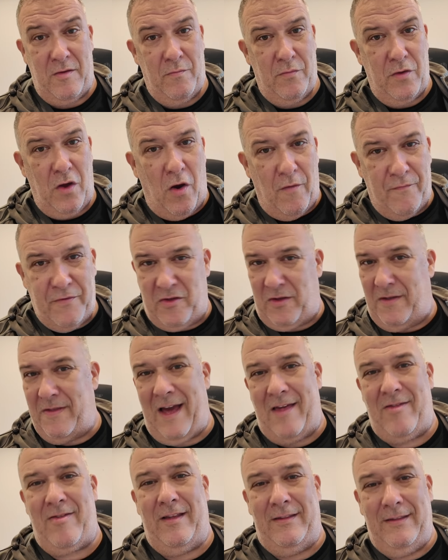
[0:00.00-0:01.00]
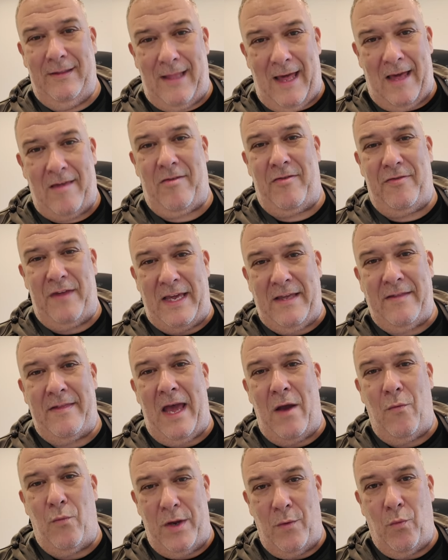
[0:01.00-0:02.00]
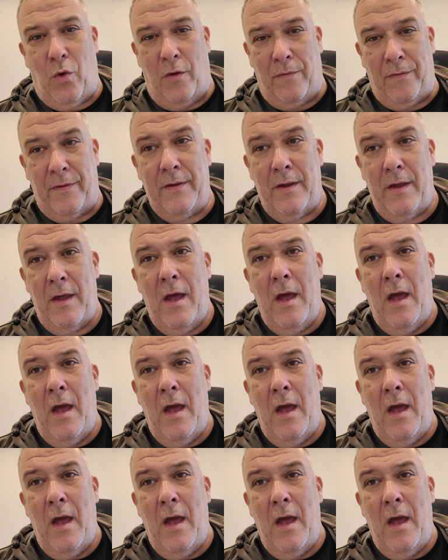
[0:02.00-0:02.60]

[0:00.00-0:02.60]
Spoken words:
And obviously, that's the last thing that we want.